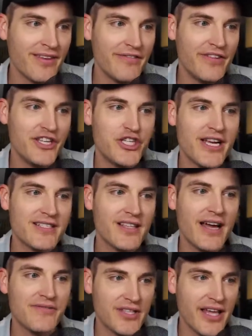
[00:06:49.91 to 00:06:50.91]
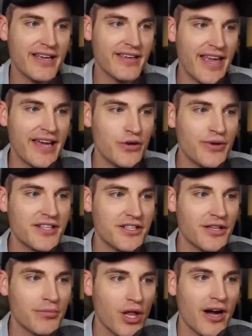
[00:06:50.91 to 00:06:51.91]
BGS Life's like, yeah, new kids on
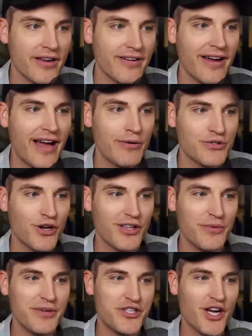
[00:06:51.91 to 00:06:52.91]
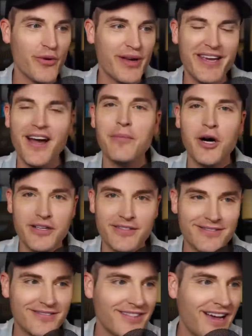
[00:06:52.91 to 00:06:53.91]
the block. I was all in with Joey. Come on.
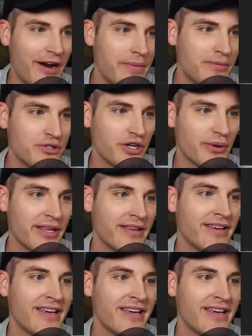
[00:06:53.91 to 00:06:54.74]
I remember Joey.